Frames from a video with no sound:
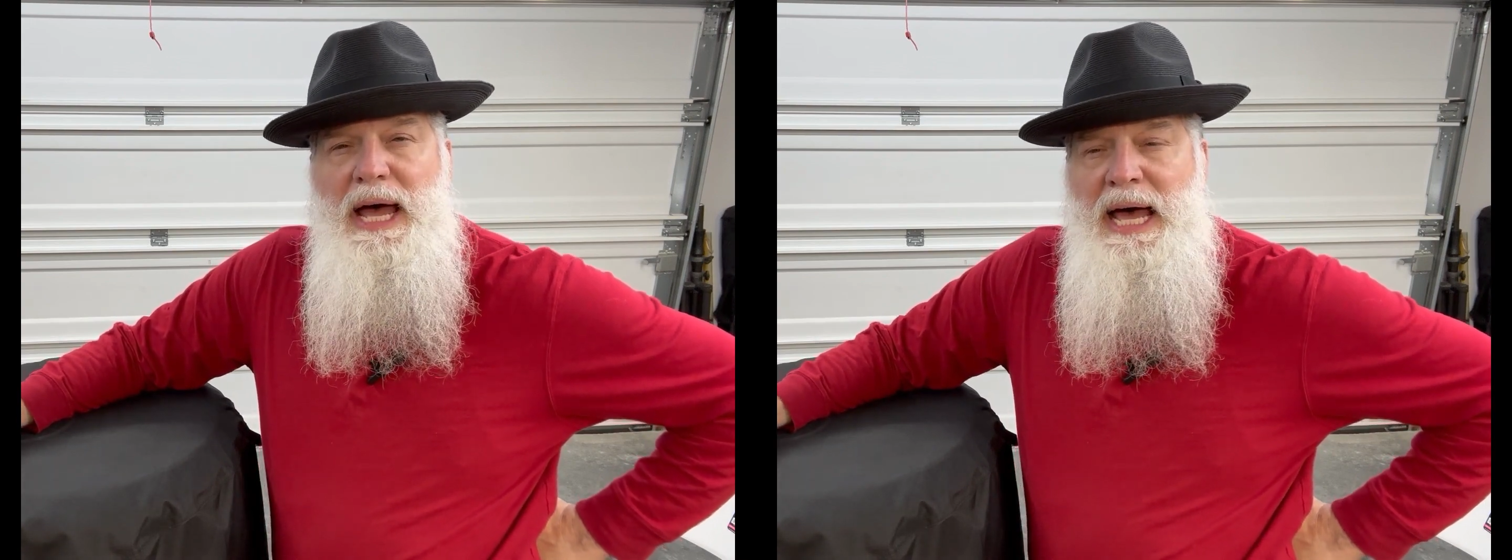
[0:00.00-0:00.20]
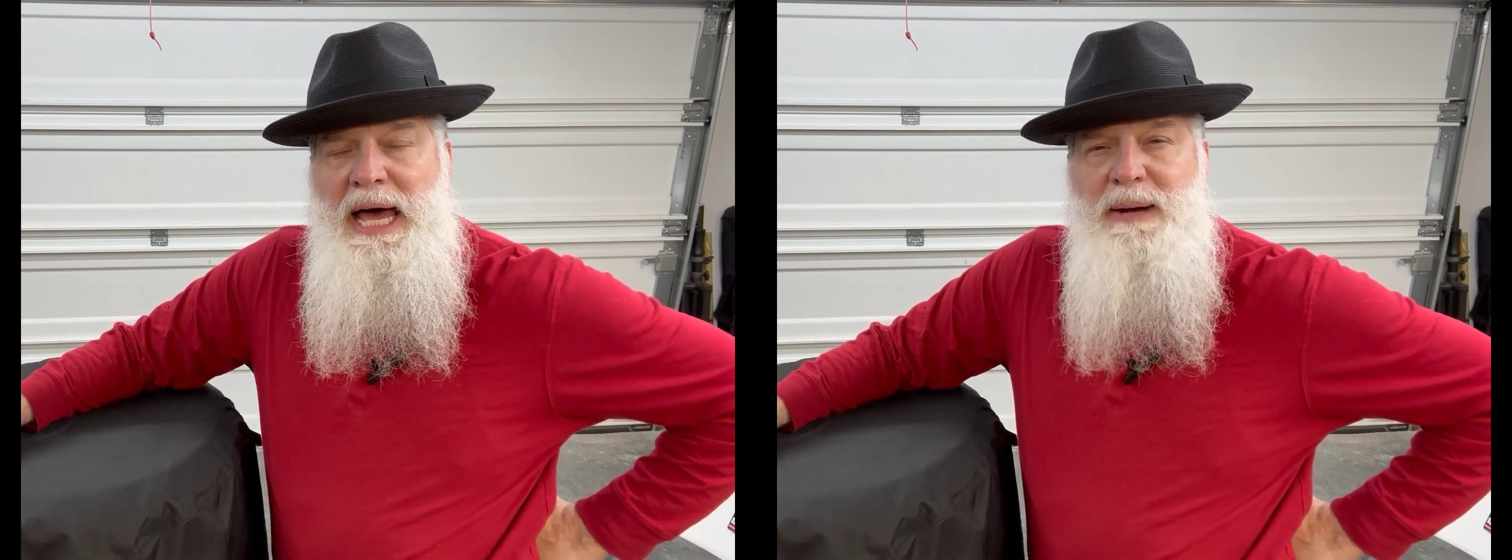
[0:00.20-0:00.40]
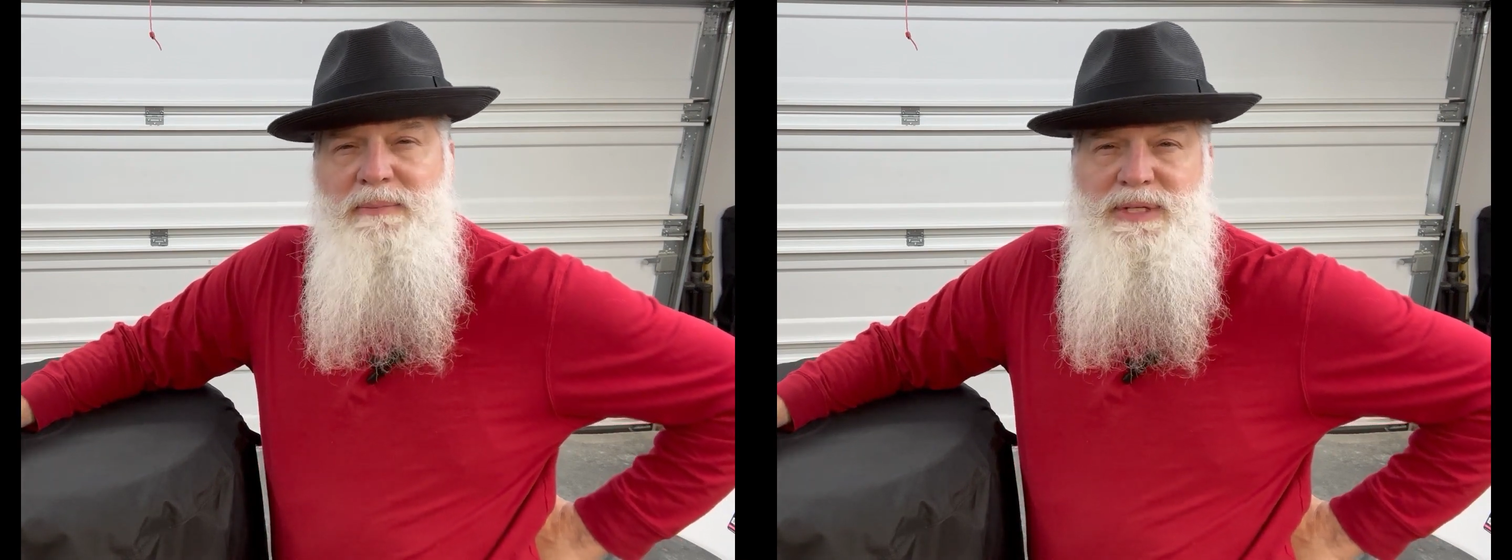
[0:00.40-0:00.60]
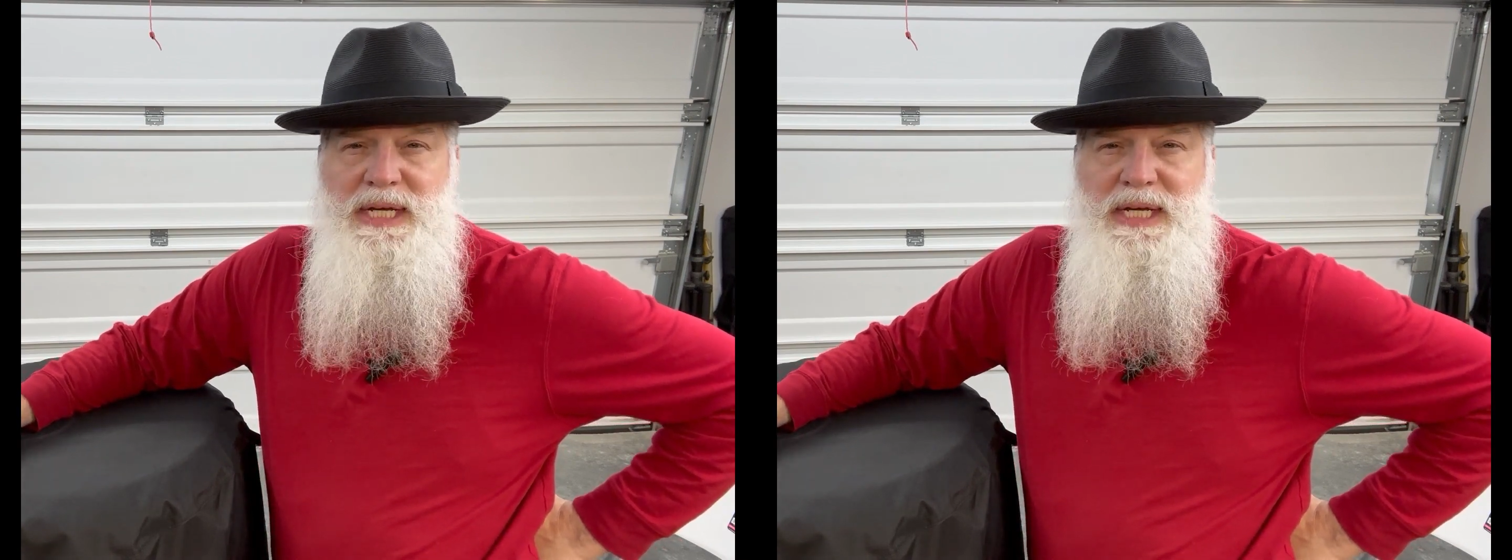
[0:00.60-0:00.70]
items